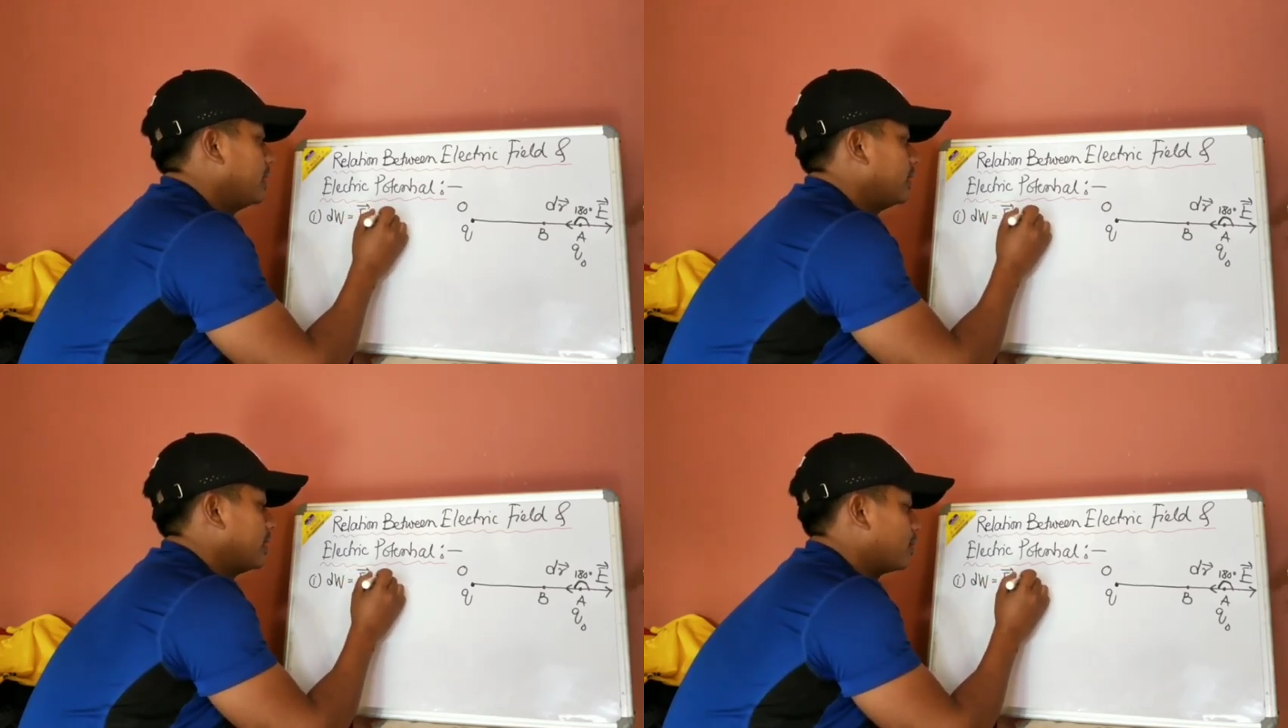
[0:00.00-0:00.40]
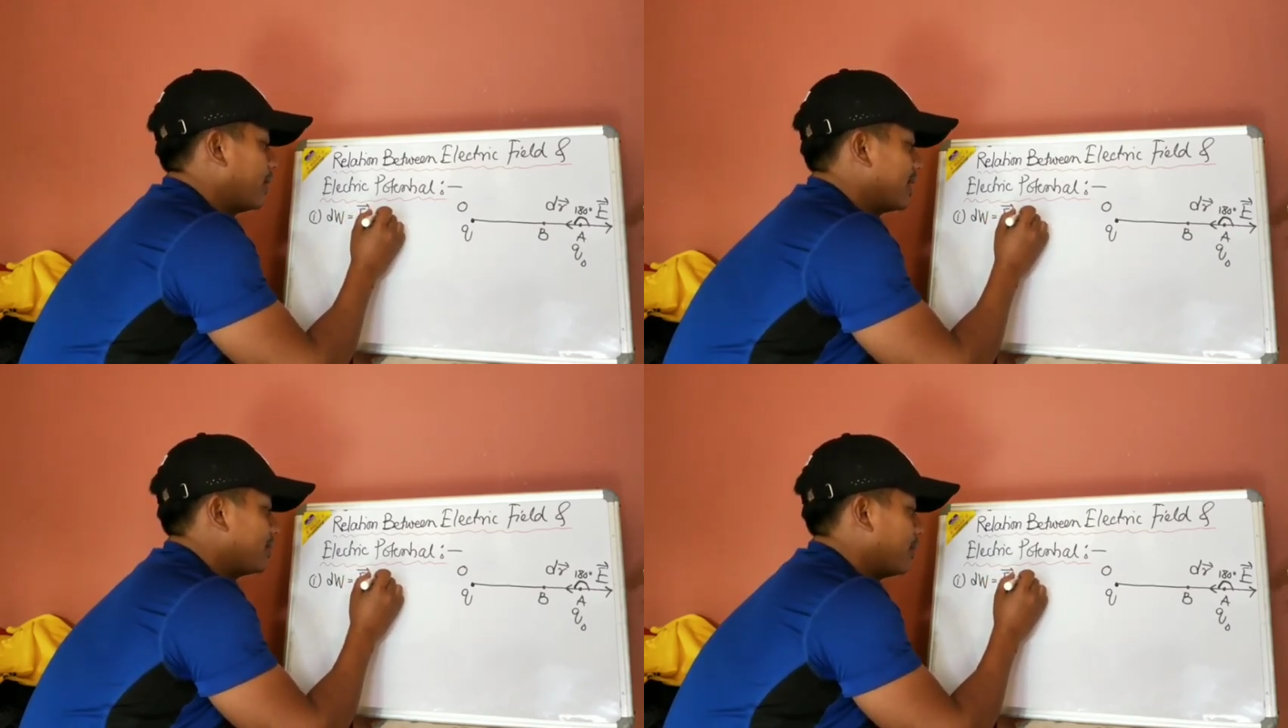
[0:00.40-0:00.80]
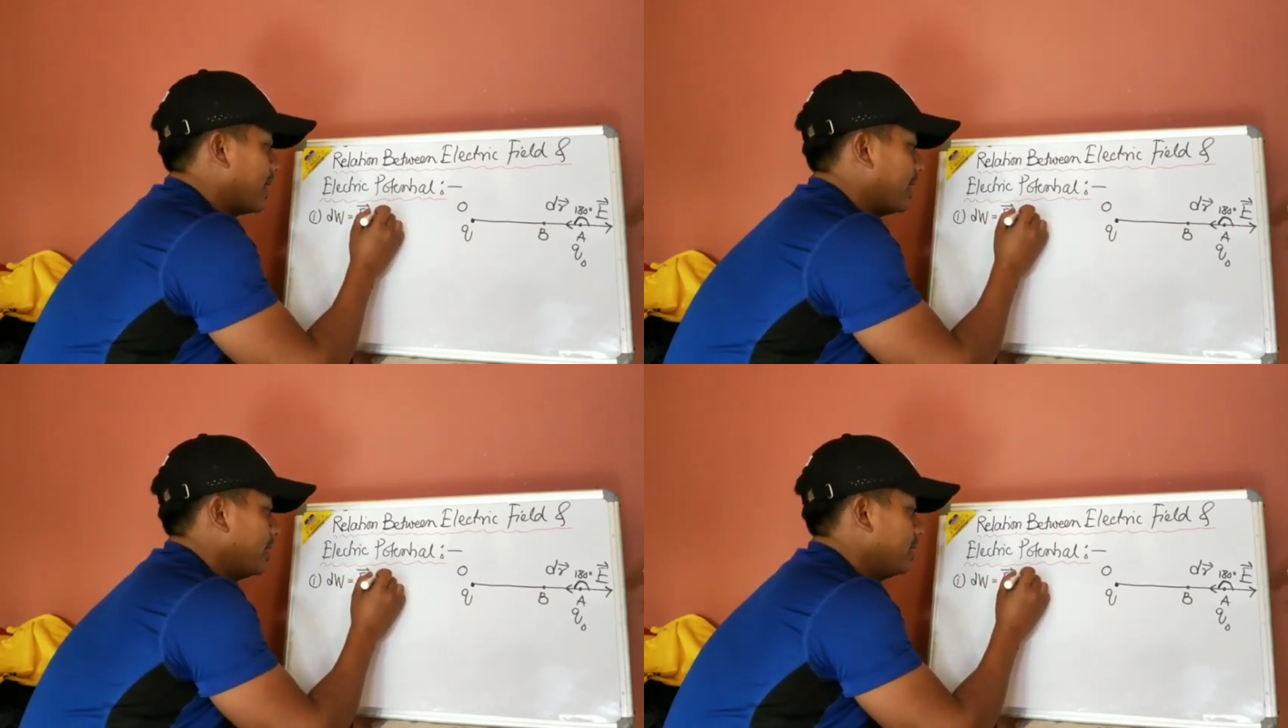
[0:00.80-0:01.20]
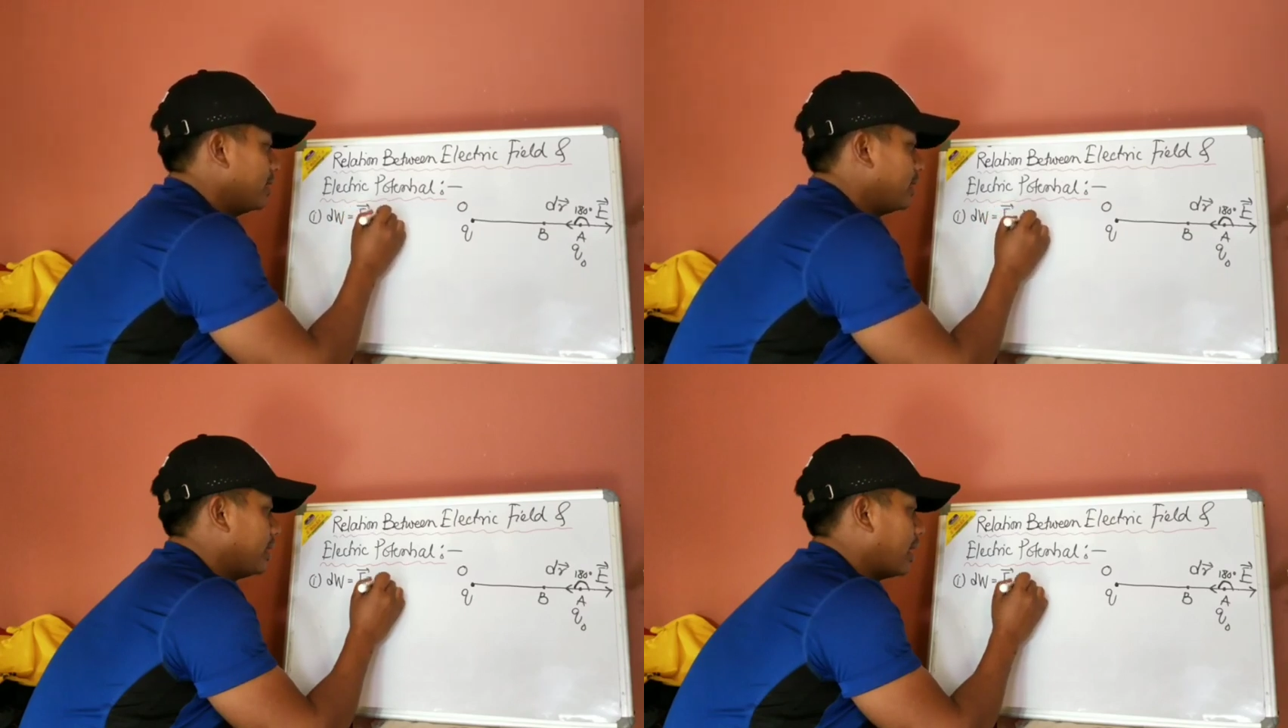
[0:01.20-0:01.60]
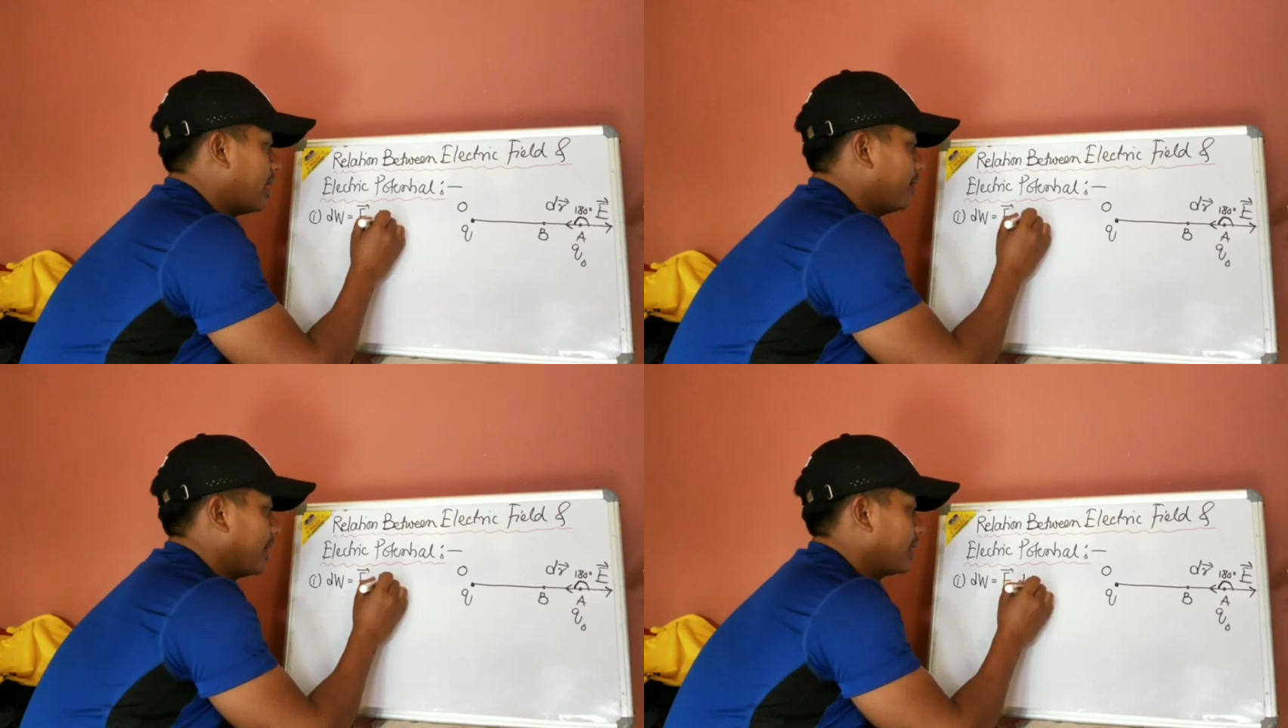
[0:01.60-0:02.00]
displacement
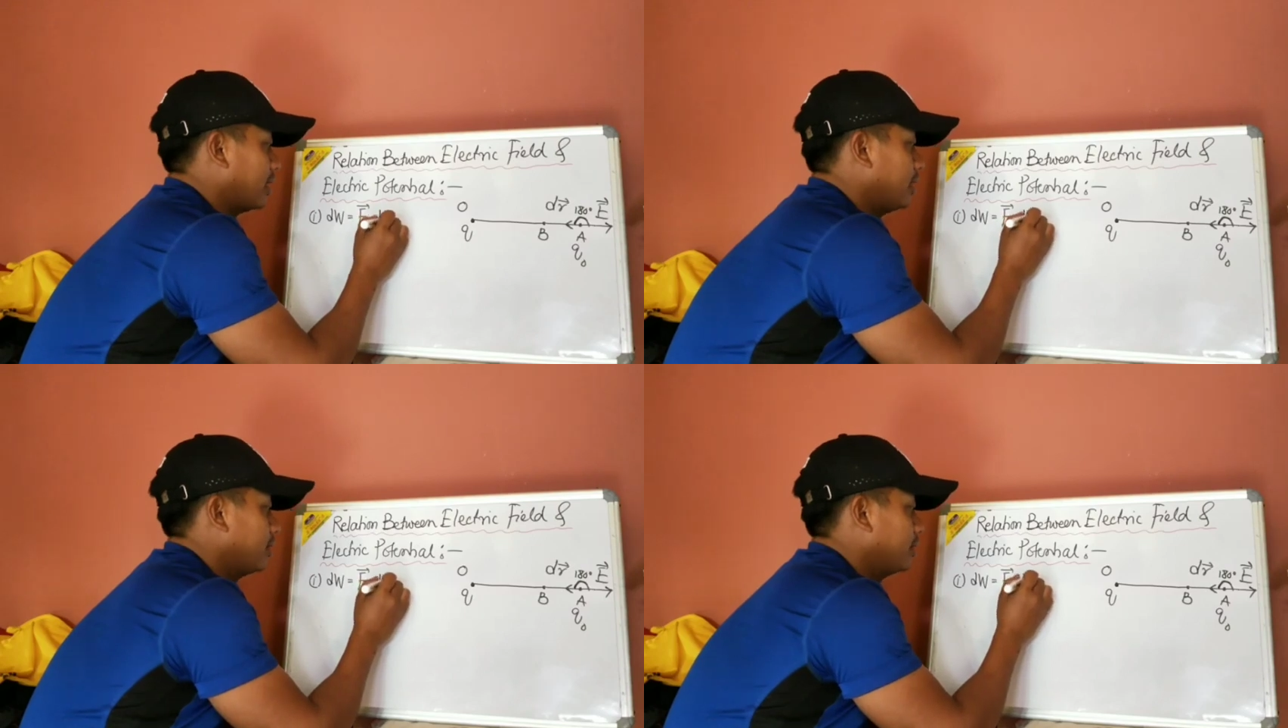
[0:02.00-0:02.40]
dr vector.